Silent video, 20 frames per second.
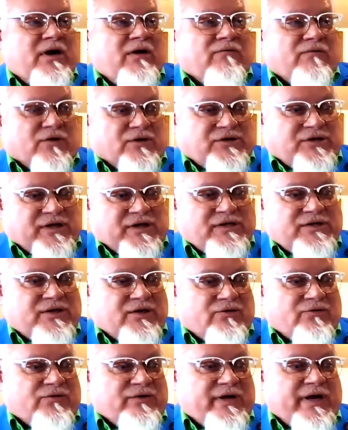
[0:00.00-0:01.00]
For since
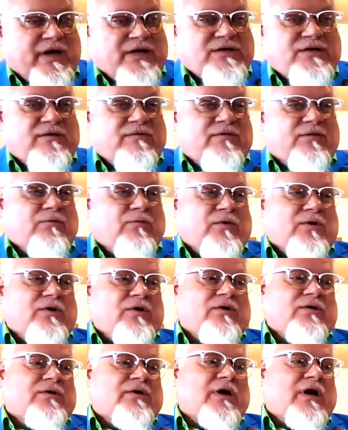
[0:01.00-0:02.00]
the creation of the
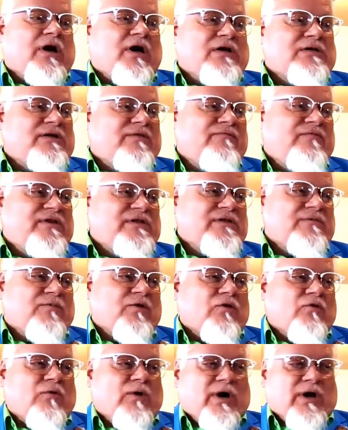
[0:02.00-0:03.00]
world, God's
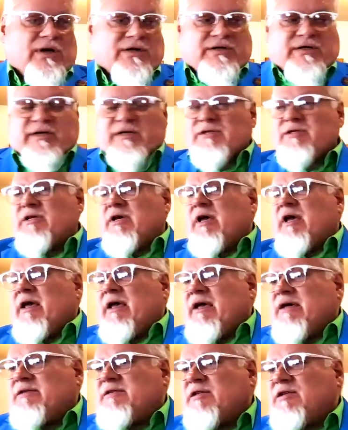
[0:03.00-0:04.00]
invisible qualities,
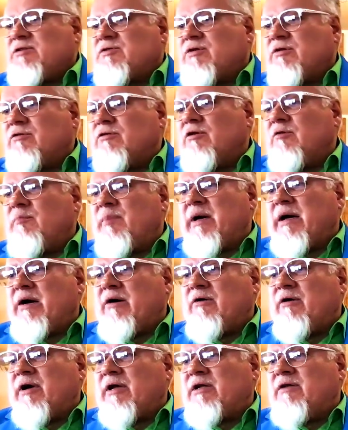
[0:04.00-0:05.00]
his eternal
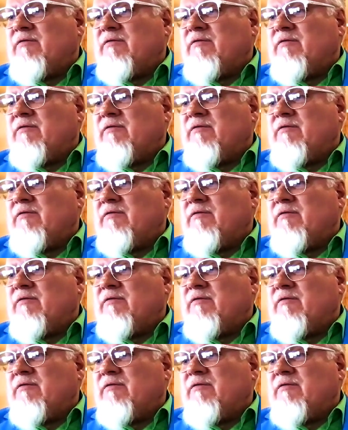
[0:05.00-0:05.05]
power and